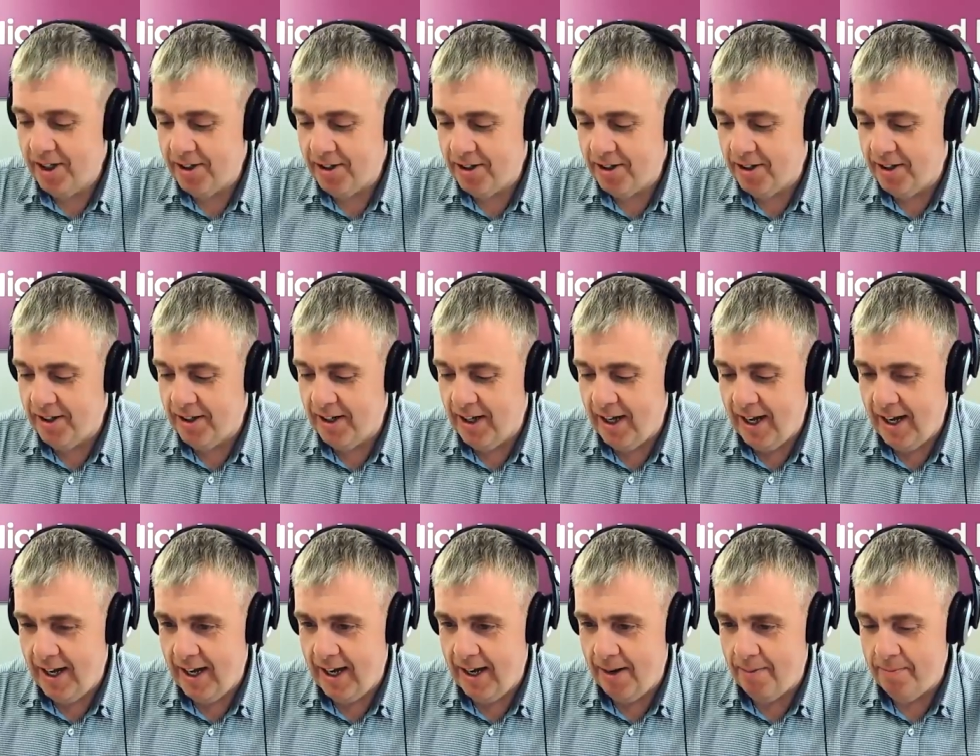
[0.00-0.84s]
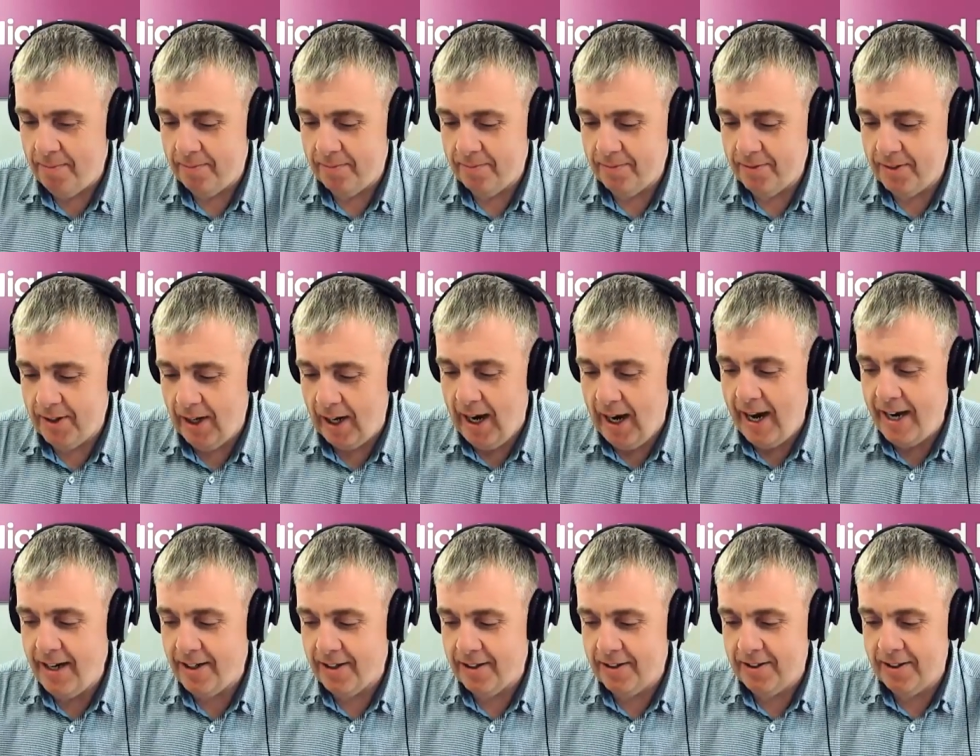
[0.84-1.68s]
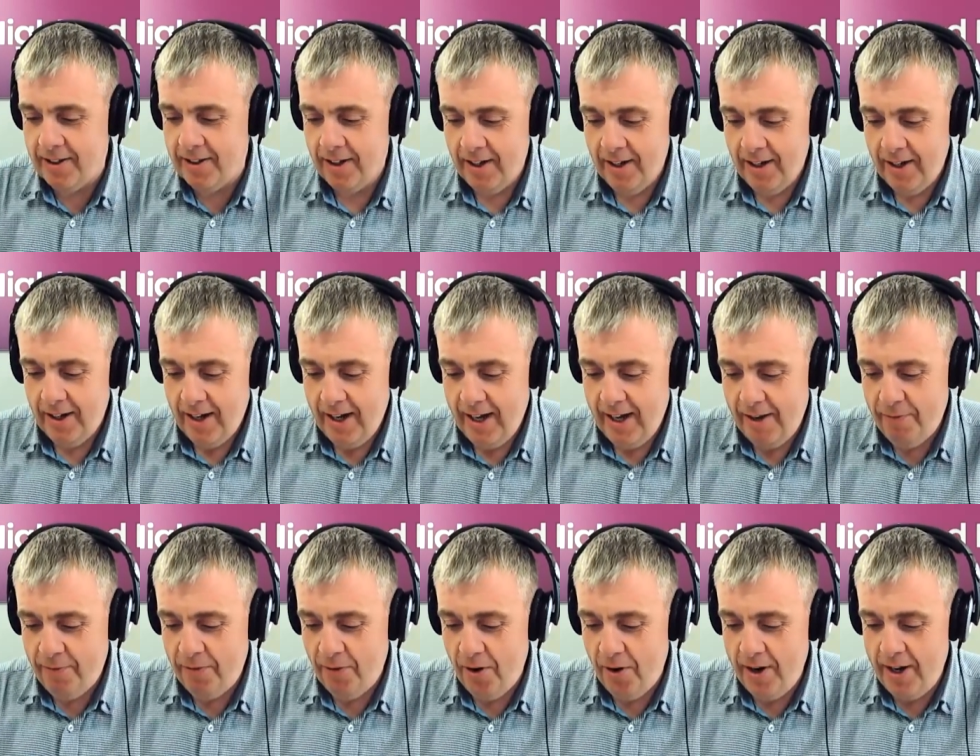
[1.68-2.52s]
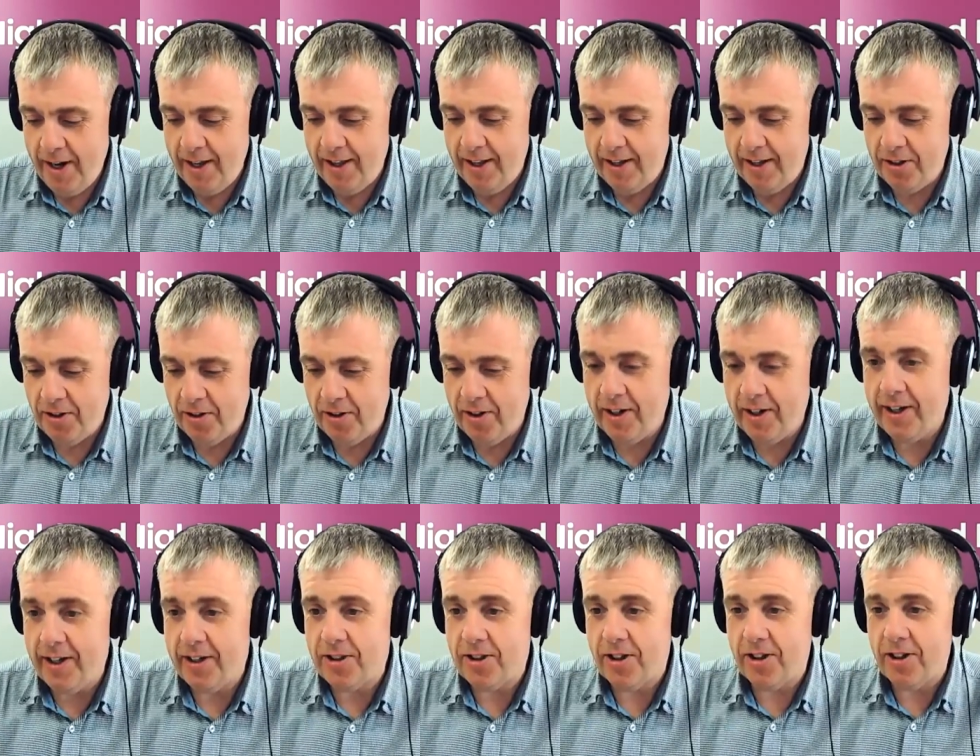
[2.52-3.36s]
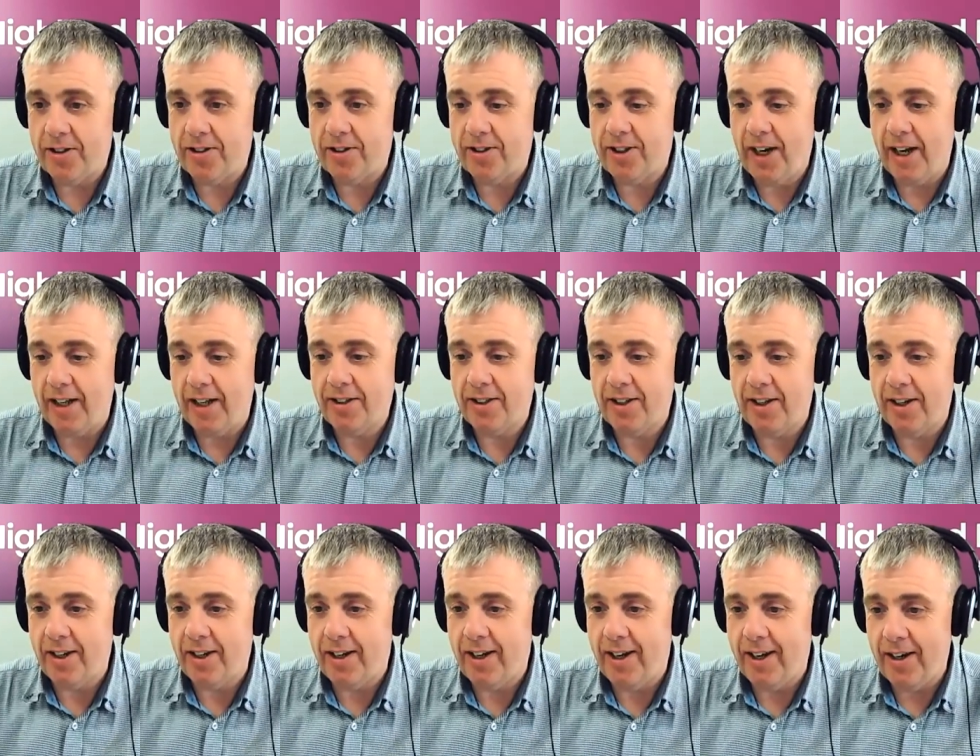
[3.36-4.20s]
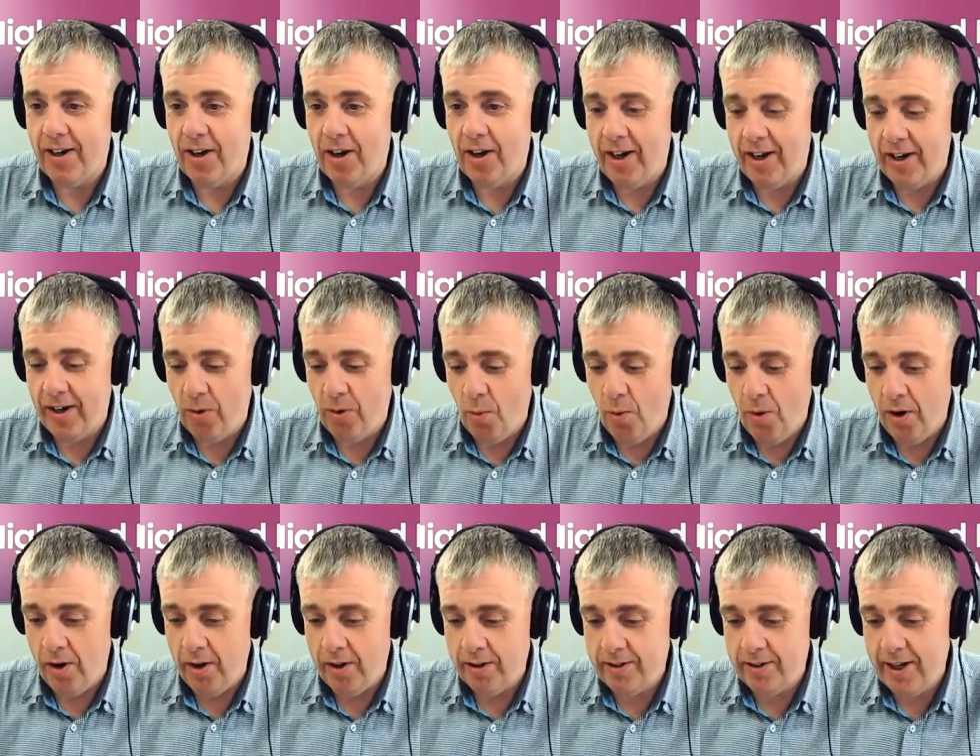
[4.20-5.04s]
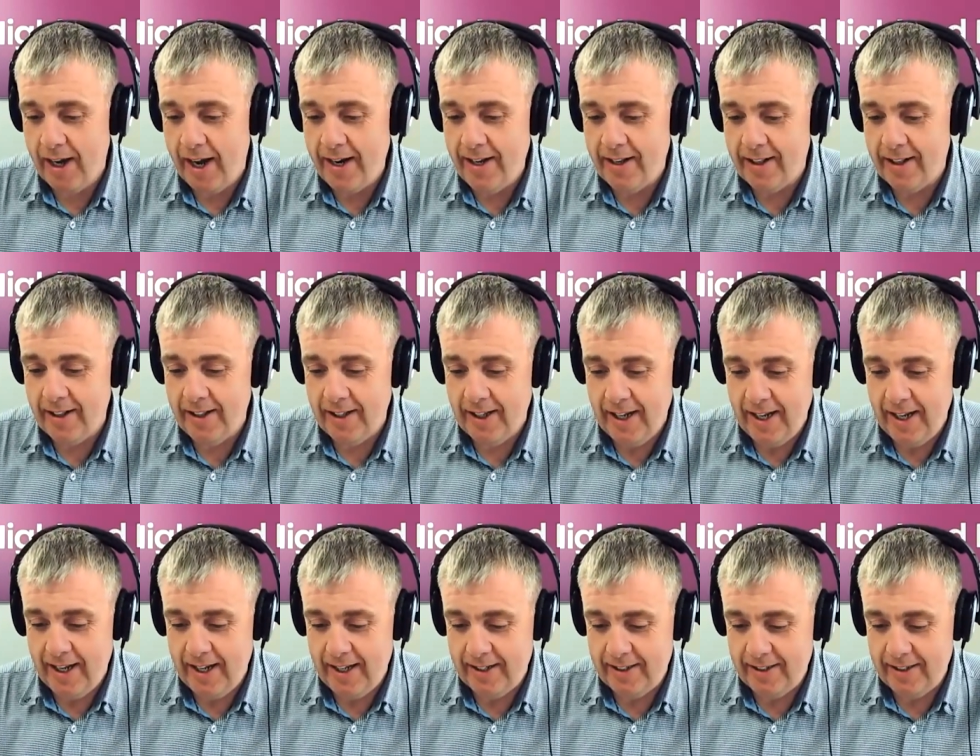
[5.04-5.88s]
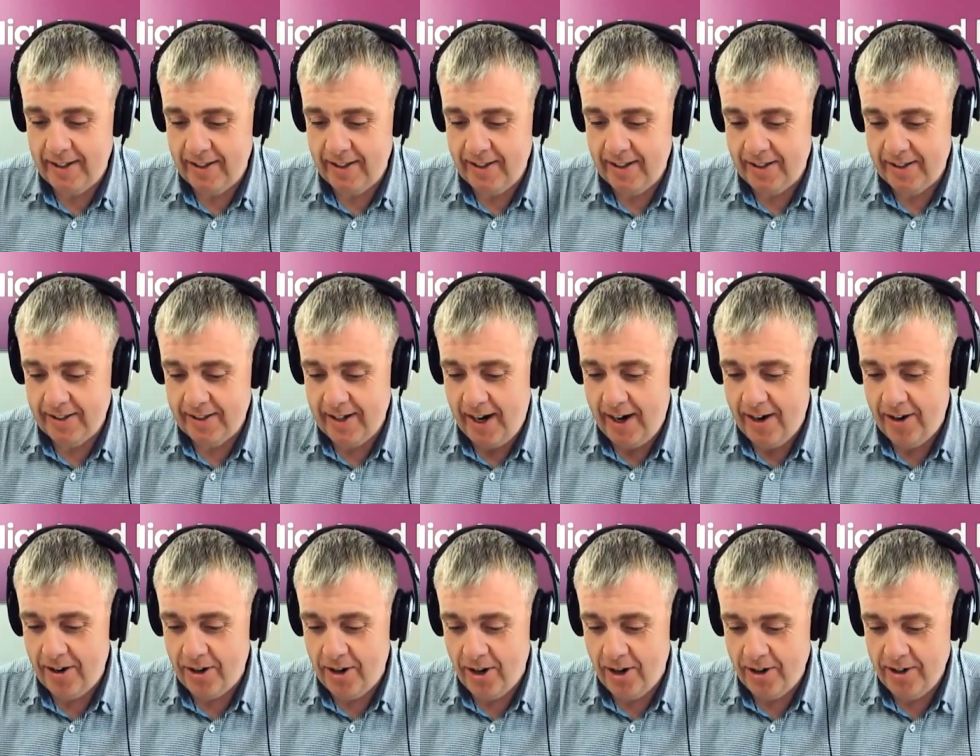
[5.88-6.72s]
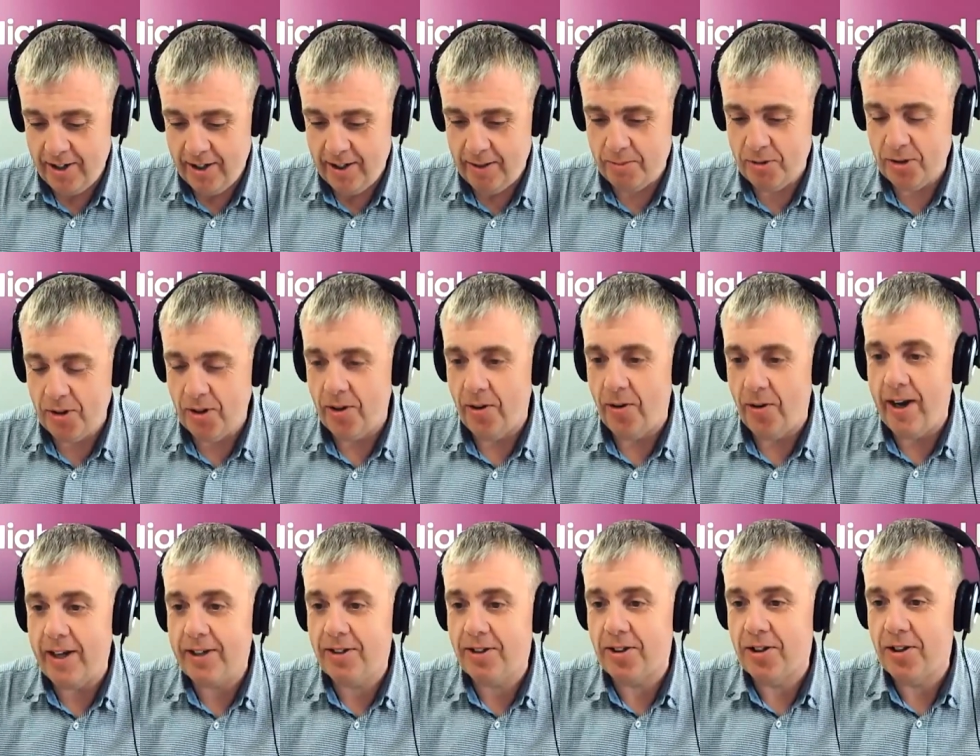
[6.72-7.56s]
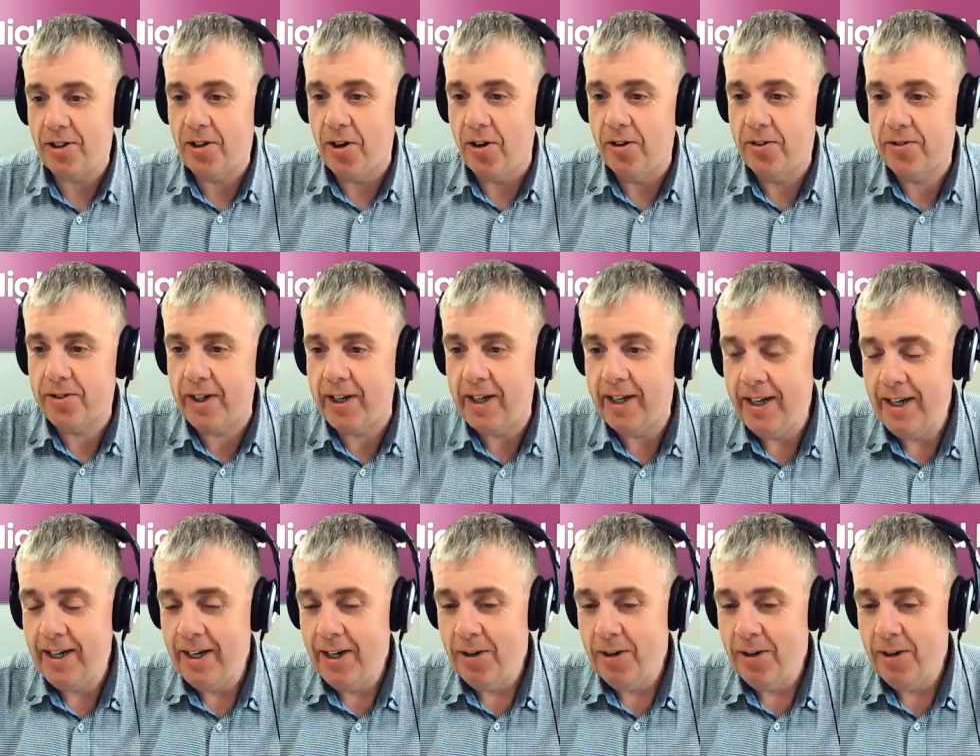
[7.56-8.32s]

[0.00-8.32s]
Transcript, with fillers: Jason, um, delighted uh, for you that you're going to get your chance at a, at a, at a world title and the entire county, and I'm sure the rest of the country